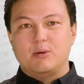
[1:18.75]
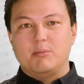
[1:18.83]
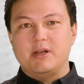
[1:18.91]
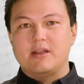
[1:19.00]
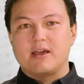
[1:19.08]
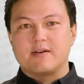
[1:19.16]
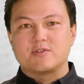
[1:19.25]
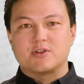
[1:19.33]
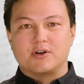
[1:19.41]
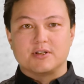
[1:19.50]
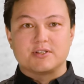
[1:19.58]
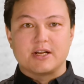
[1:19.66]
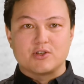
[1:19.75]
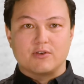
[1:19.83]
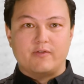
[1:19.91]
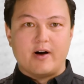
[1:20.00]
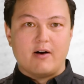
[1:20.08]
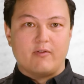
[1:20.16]
PDFs are an essential
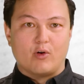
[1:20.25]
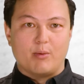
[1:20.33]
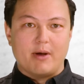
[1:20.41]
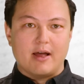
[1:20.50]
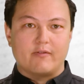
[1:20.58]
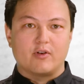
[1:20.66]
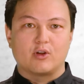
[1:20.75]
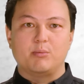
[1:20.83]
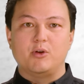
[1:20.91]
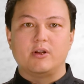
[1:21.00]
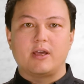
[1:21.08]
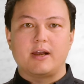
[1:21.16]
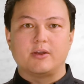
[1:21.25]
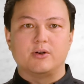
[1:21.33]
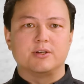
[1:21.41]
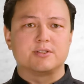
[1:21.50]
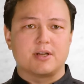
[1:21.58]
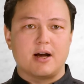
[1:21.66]
file format for communicating your
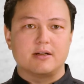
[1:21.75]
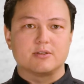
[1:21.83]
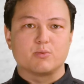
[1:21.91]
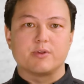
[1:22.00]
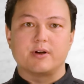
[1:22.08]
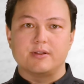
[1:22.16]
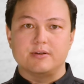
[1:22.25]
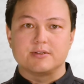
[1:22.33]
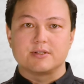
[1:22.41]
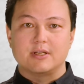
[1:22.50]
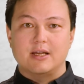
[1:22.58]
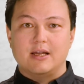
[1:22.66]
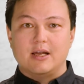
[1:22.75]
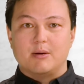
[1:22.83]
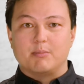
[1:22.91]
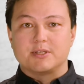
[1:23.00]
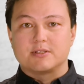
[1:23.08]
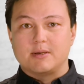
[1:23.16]
designs with others,
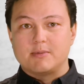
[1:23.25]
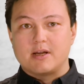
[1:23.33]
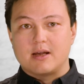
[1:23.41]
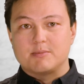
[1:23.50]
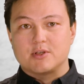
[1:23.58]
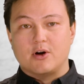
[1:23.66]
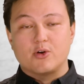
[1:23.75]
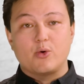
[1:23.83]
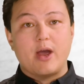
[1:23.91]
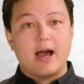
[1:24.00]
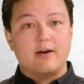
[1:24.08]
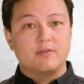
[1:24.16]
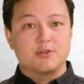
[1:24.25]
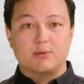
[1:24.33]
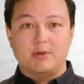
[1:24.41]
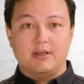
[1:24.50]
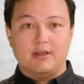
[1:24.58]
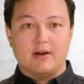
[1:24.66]
but sometimes all you have is the
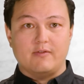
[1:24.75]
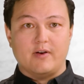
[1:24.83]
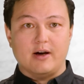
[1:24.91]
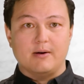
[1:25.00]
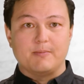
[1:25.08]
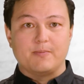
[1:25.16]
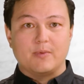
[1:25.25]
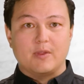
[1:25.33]
PDF file.